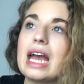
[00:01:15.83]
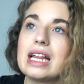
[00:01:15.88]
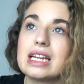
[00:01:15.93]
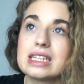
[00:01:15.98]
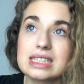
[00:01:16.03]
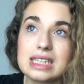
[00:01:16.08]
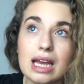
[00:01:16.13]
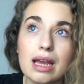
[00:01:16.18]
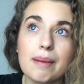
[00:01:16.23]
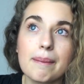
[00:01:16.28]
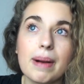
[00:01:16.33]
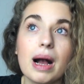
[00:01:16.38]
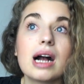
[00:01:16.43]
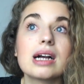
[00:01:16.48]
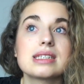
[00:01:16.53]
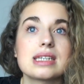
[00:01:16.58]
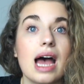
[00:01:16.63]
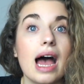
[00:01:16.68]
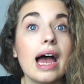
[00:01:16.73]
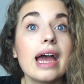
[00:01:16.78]
And the second
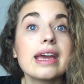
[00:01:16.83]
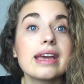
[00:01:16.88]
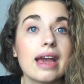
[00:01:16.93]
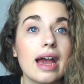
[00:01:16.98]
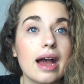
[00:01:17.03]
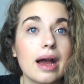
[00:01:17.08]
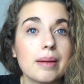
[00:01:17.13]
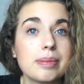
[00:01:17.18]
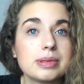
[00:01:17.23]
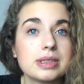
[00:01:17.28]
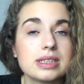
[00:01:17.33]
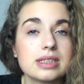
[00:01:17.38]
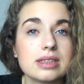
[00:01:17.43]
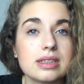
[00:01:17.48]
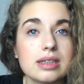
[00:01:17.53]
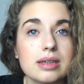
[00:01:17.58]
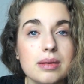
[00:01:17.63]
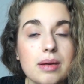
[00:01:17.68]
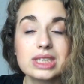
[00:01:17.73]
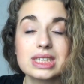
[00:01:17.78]
box I kept
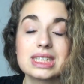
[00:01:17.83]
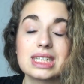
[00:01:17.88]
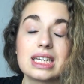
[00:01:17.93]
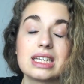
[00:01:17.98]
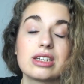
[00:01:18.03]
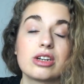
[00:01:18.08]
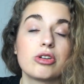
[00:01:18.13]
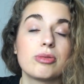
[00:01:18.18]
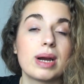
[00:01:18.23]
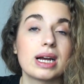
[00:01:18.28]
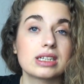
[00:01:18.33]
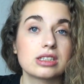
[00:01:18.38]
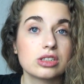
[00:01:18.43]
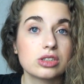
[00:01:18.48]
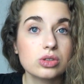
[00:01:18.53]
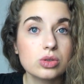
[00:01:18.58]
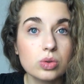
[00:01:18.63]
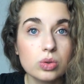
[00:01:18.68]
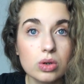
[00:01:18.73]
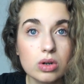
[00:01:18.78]
because I had to go back to
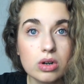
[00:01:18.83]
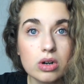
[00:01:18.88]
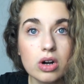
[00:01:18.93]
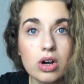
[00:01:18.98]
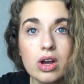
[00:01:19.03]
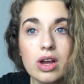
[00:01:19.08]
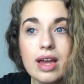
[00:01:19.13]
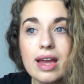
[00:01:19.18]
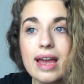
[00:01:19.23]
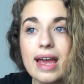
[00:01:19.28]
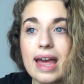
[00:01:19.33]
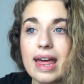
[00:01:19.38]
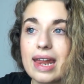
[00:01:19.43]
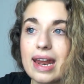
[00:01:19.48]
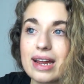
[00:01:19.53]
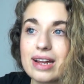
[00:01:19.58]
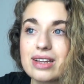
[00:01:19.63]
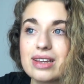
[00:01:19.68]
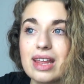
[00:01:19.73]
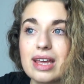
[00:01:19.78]
school and
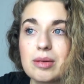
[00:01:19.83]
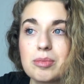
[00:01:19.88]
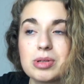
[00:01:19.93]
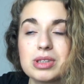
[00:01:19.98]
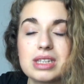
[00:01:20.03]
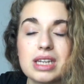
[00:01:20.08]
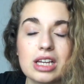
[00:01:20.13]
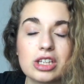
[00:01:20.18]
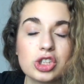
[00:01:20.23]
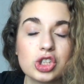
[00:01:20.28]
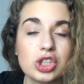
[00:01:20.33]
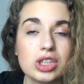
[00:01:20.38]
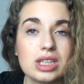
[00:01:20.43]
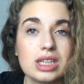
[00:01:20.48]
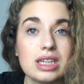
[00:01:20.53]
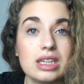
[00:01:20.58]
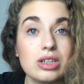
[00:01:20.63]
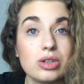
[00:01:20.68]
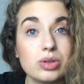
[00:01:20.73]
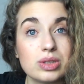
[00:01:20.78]
I could like
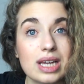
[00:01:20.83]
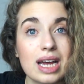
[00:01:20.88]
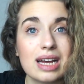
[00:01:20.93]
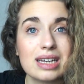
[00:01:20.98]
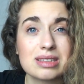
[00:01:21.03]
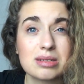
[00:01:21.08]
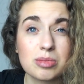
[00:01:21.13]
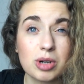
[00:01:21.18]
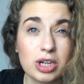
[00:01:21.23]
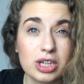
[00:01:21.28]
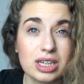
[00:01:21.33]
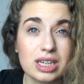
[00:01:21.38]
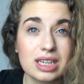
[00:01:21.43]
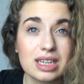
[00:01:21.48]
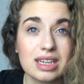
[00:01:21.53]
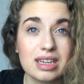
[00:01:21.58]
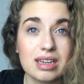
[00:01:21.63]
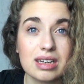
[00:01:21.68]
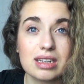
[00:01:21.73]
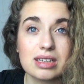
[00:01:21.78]
potentially use that as a marketing
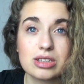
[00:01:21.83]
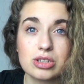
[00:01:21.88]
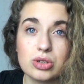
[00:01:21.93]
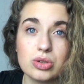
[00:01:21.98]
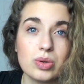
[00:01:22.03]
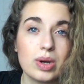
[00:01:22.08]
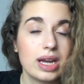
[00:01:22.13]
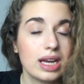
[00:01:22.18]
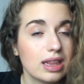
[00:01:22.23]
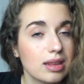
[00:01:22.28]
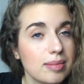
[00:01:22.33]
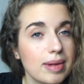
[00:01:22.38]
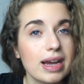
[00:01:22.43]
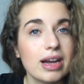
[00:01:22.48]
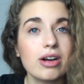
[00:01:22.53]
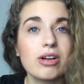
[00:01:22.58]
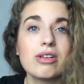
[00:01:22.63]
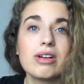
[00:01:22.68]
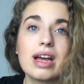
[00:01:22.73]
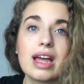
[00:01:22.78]
gig to hand them
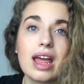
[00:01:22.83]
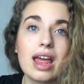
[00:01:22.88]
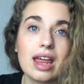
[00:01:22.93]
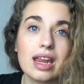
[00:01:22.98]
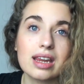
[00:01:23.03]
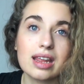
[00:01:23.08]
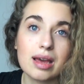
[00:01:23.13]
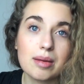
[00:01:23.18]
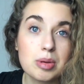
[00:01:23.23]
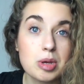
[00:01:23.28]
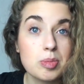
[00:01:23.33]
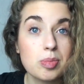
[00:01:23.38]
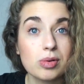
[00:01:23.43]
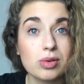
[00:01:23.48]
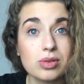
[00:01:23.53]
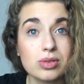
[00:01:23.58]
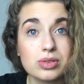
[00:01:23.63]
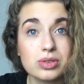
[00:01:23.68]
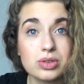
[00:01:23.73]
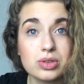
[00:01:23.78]
out and get
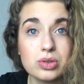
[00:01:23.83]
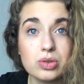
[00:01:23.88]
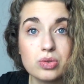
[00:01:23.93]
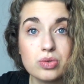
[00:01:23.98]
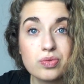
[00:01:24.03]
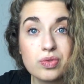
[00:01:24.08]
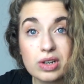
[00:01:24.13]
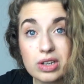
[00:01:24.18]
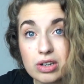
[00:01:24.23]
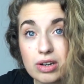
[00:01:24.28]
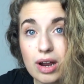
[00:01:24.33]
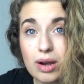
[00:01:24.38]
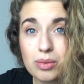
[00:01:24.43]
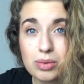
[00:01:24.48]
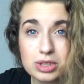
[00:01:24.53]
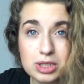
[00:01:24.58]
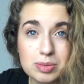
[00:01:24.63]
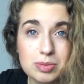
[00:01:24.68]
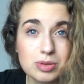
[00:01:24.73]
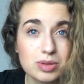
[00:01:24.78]
people to figure out
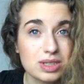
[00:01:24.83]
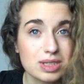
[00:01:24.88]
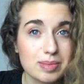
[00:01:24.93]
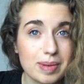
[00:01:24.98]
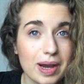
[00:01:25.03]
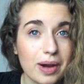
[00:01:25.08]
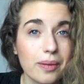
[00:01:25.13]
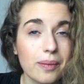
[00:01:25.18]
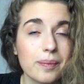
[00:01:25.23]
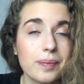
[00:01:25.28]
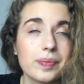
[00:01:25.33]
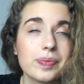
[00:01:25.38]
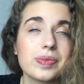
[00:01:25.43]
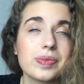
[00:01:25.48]
what Spoon is about.